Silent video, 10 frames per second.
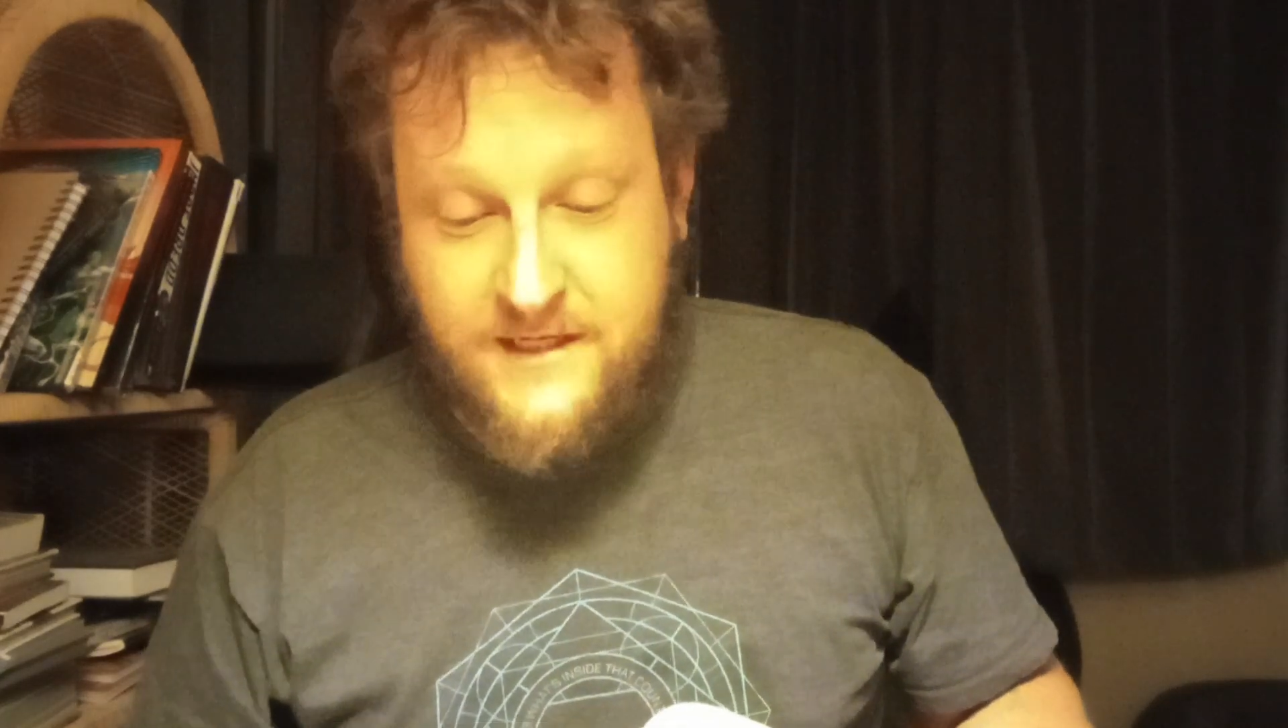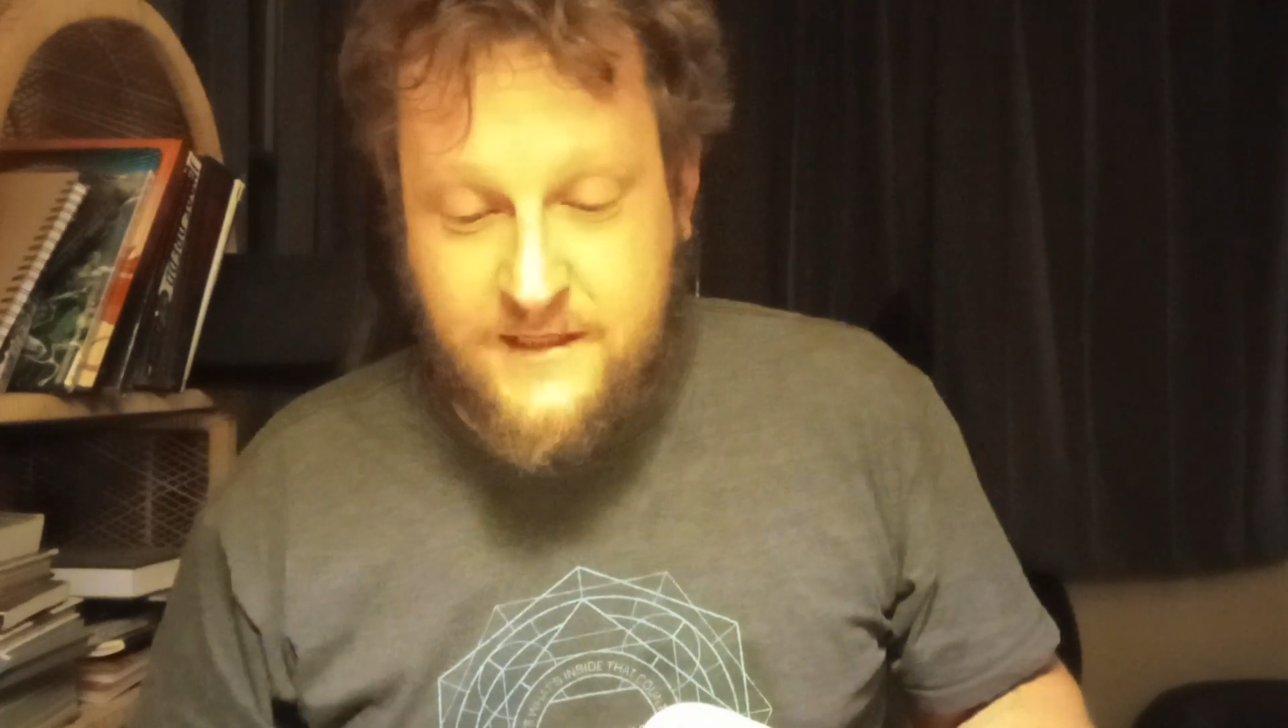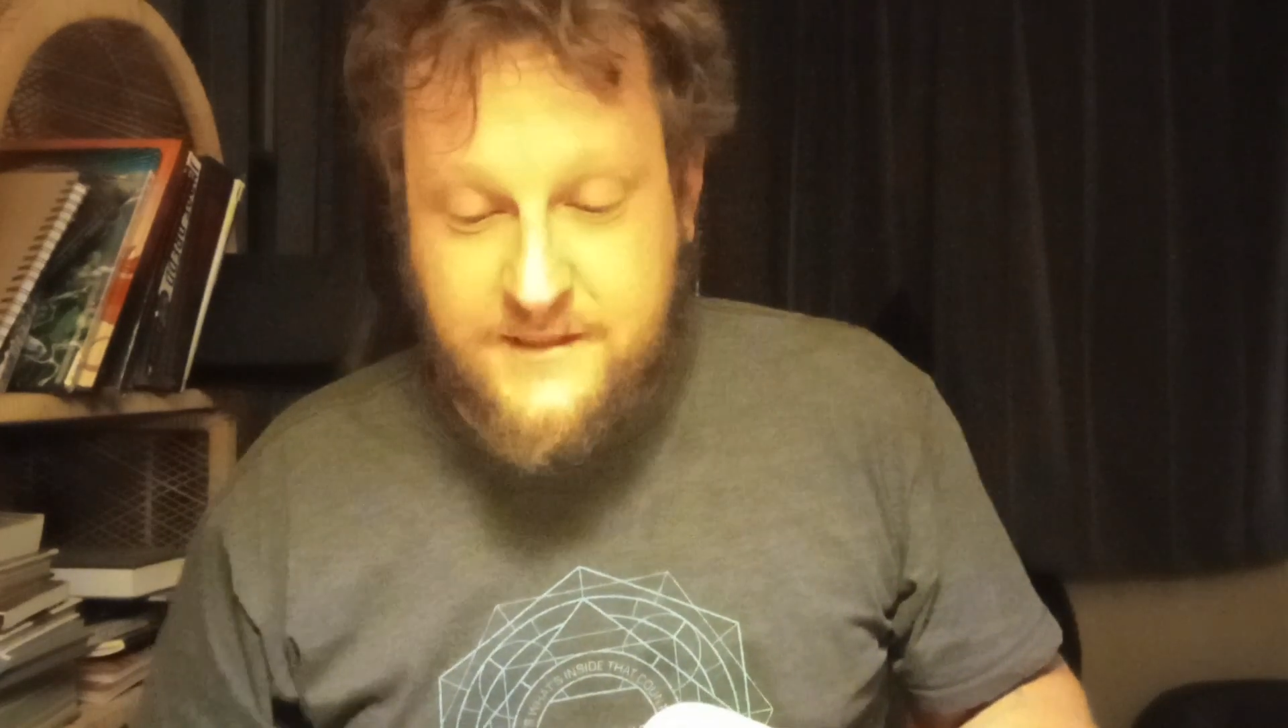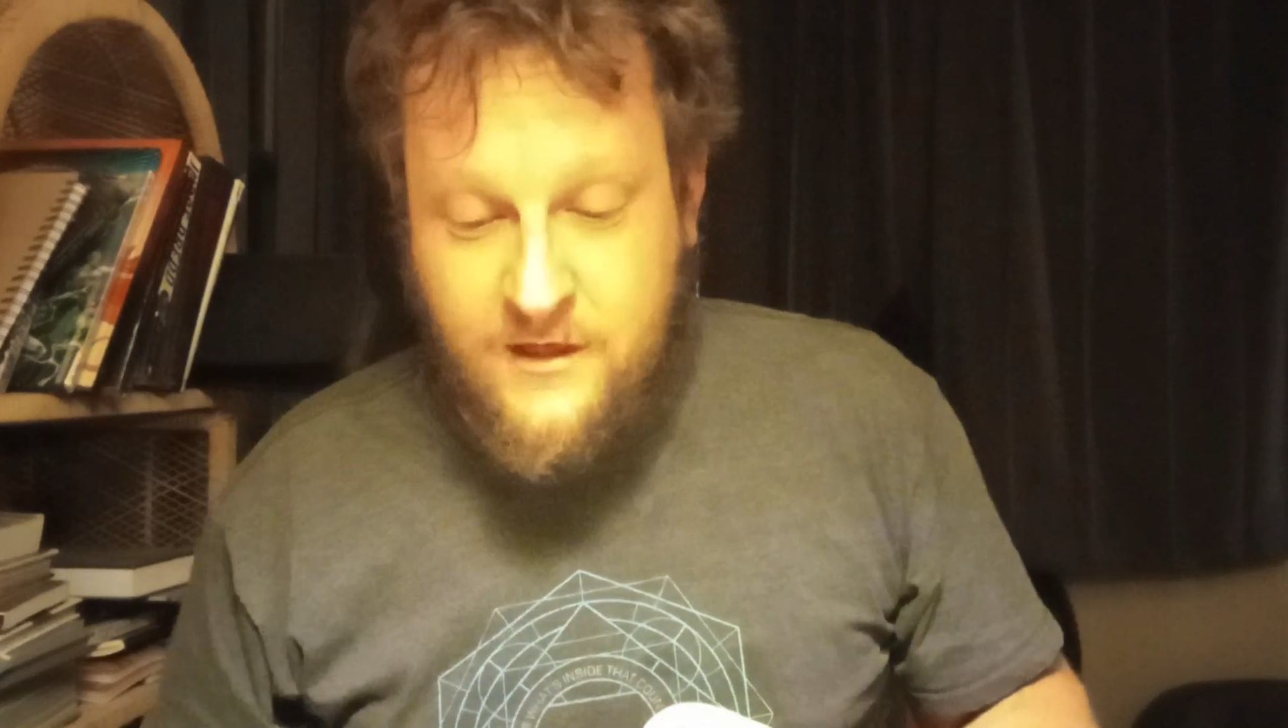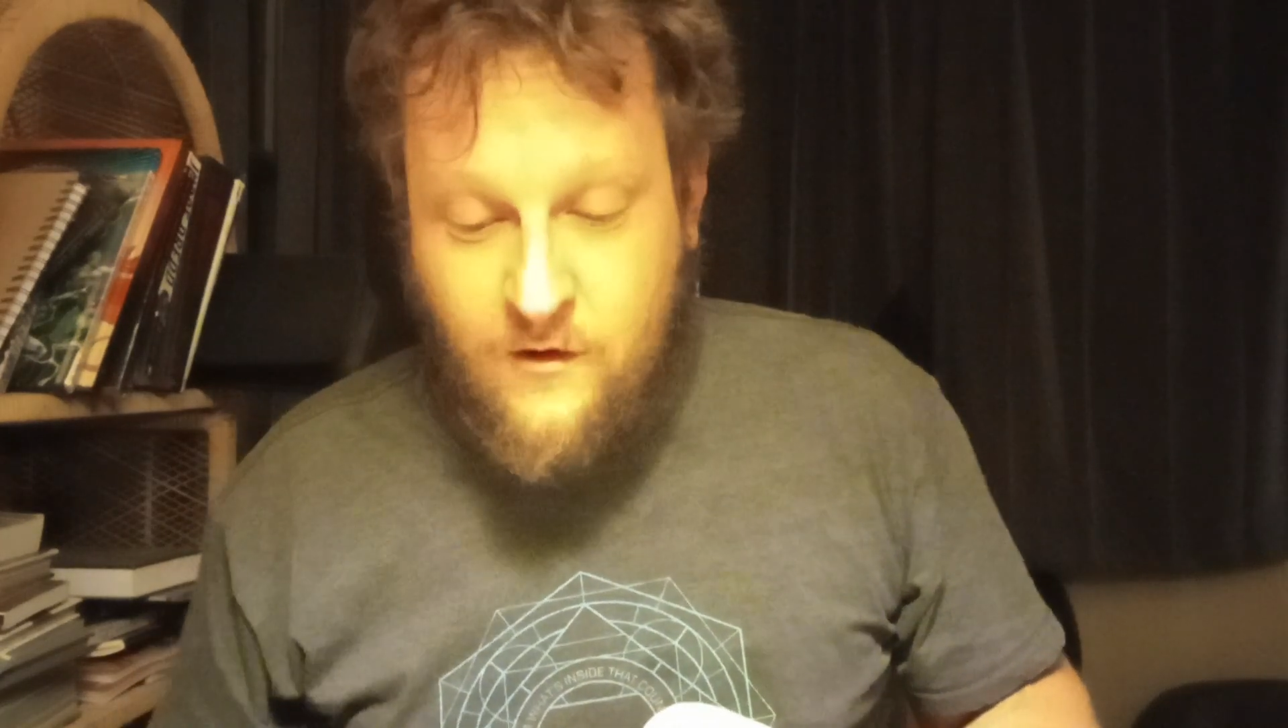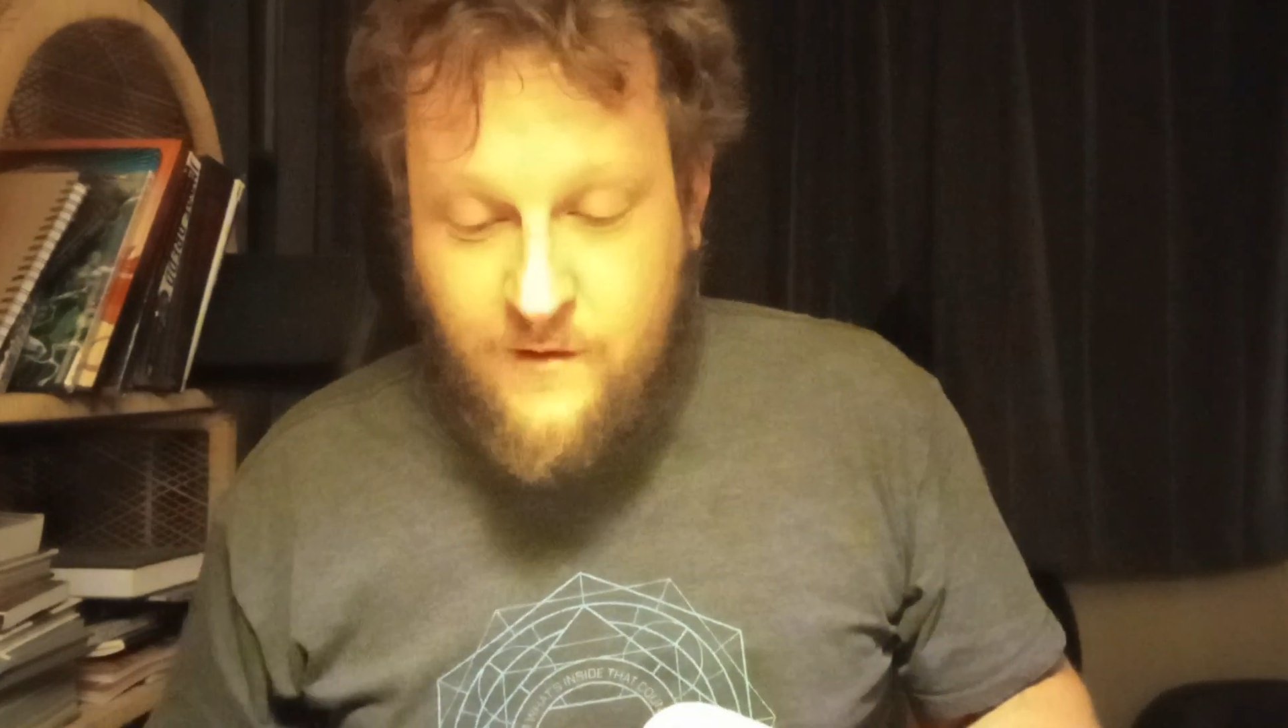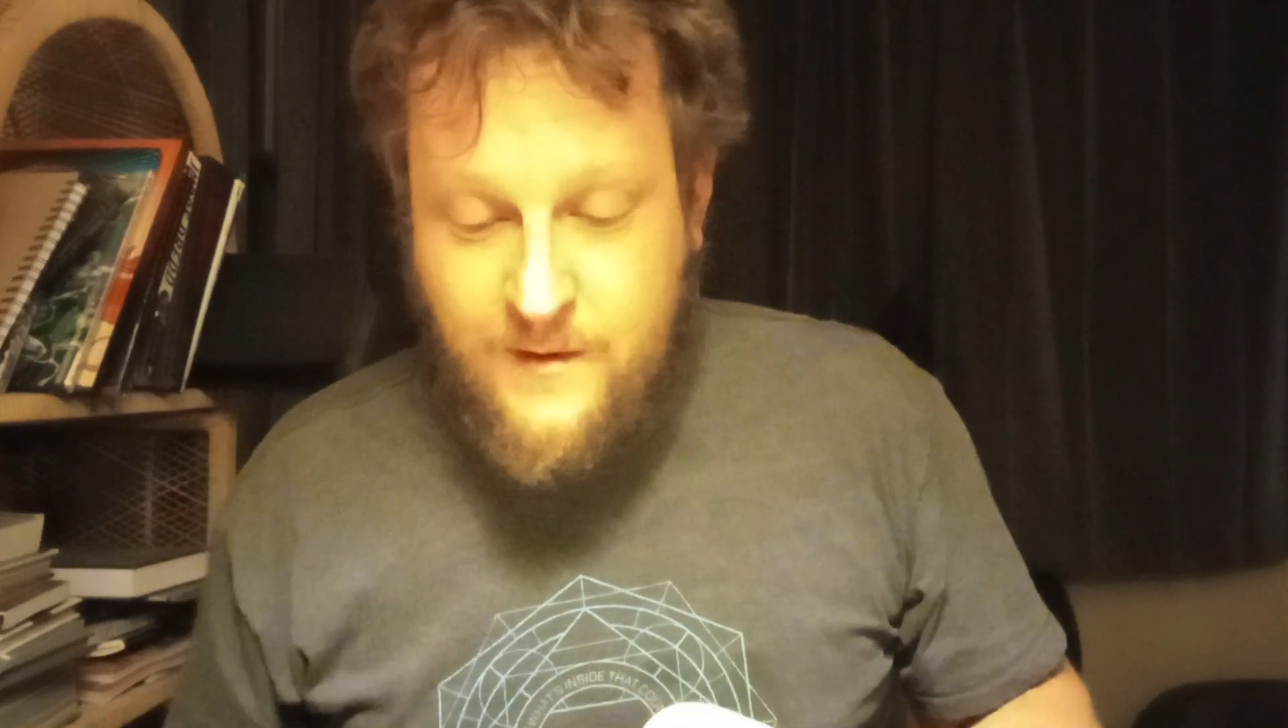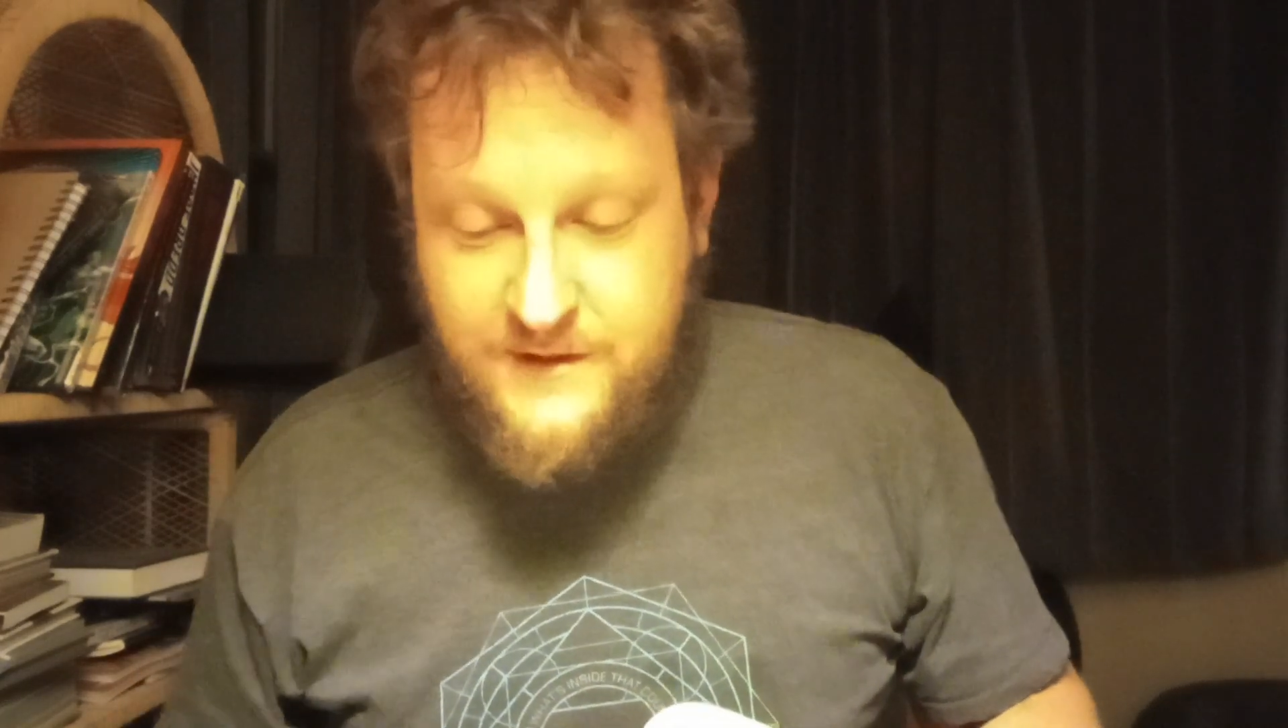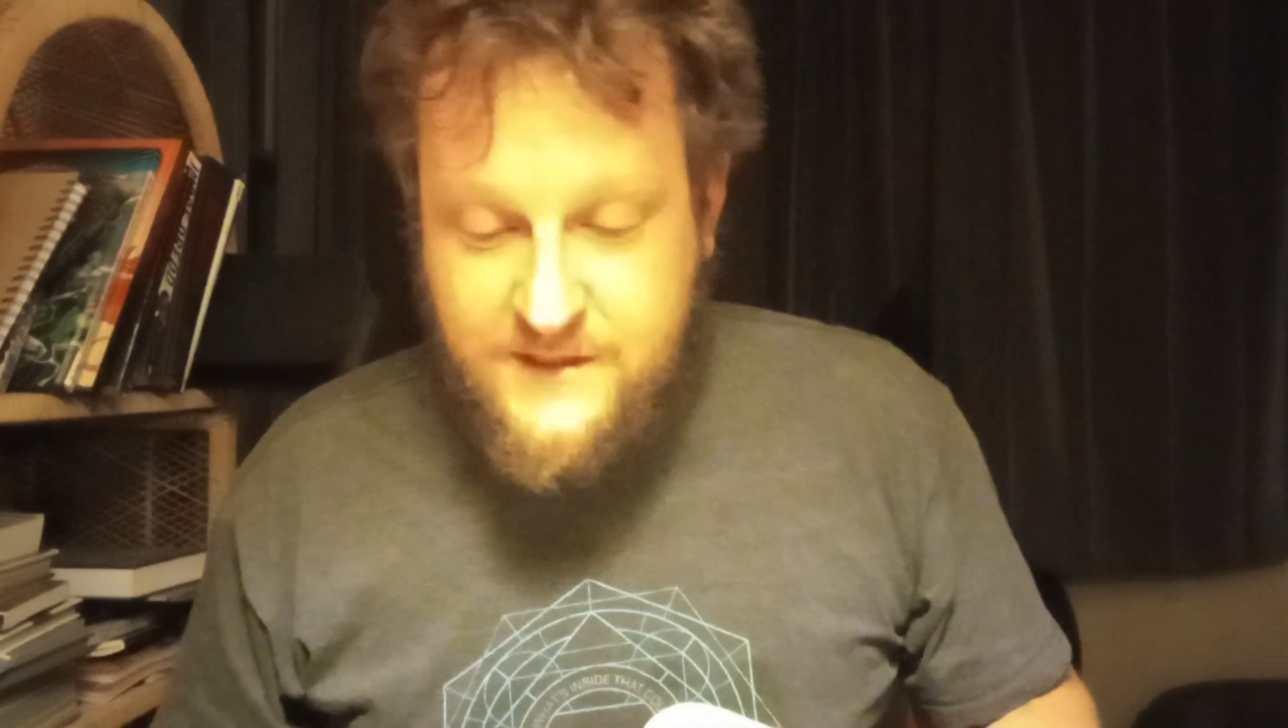is an ornamental